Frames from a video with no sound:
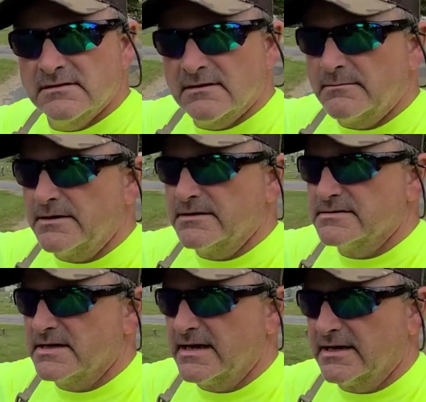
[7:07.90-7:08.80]
I mean, you can
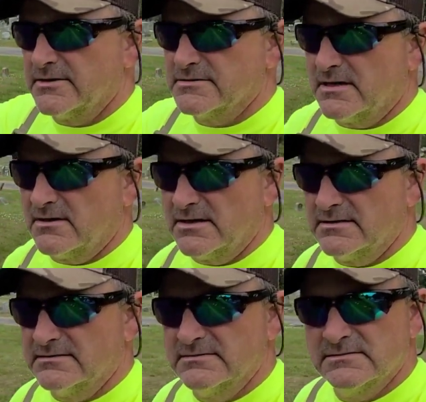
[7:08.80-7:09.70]
see it goes
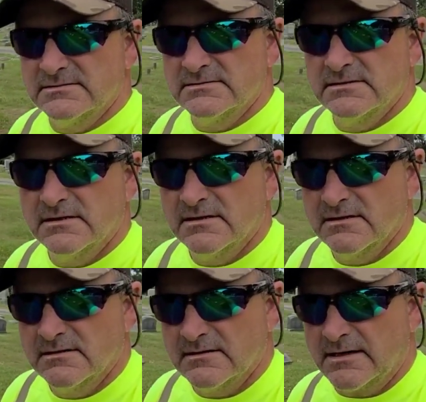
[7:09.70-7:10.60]
on.
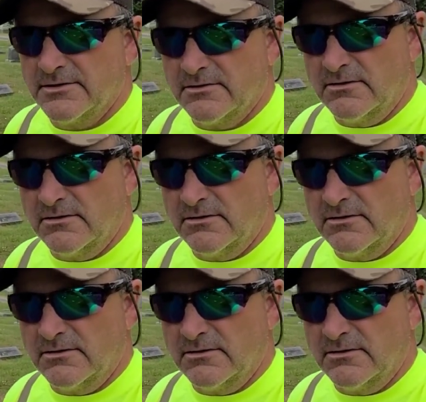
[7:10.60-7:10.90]
I'll do a